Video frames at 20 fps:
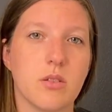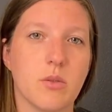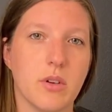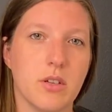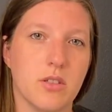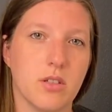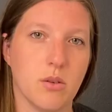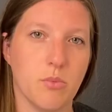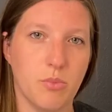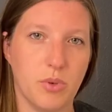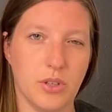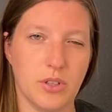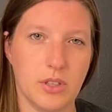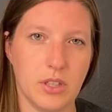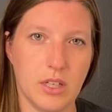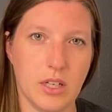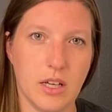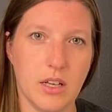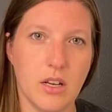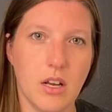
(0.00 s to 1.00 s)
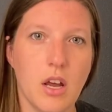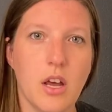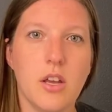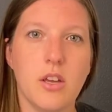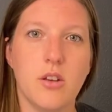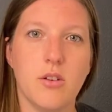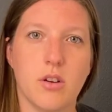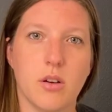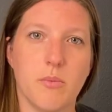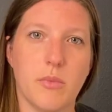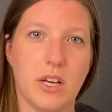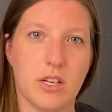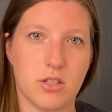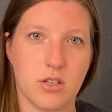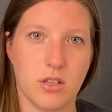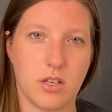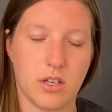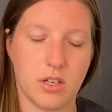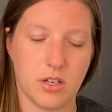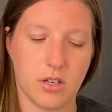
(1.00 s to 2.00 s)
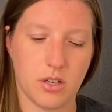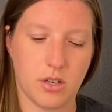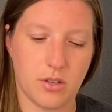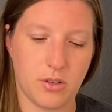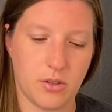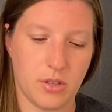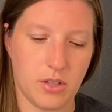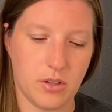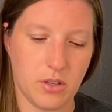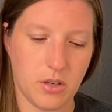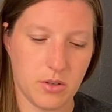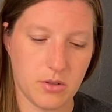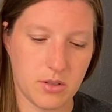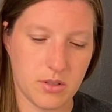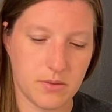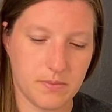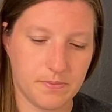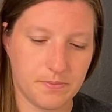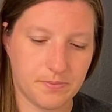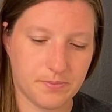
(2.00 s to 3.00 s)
So as you're building it, you can make sure that you're including those.